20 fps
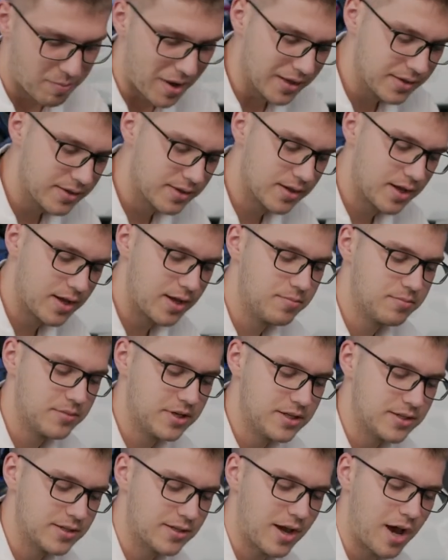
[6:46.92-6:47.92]
But
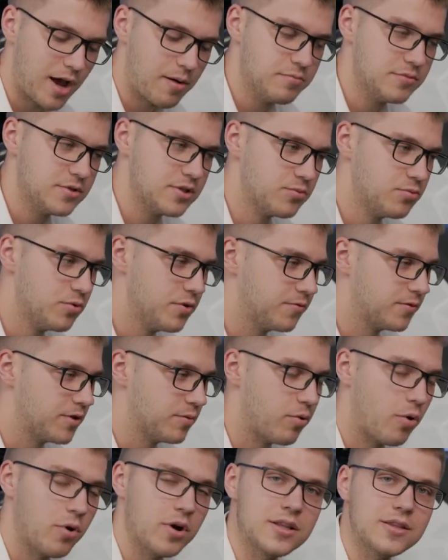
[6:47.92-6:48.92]
this comes with the
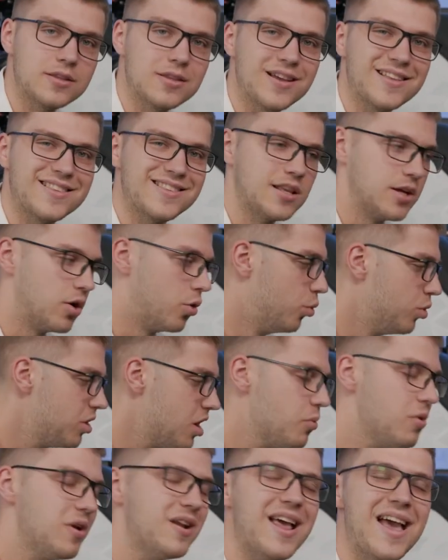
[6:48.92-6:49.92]
point that the
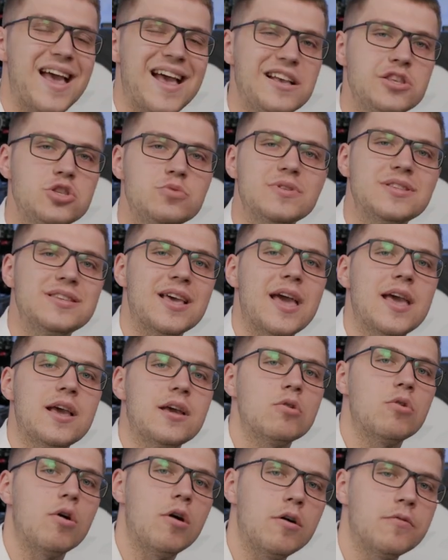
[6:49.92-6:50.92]
rear wheel has to be
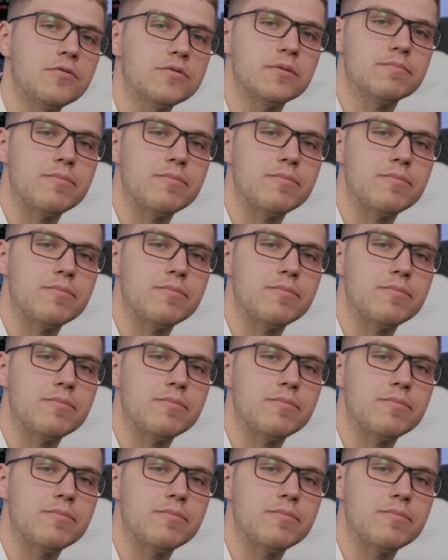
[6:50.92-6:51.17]
taken off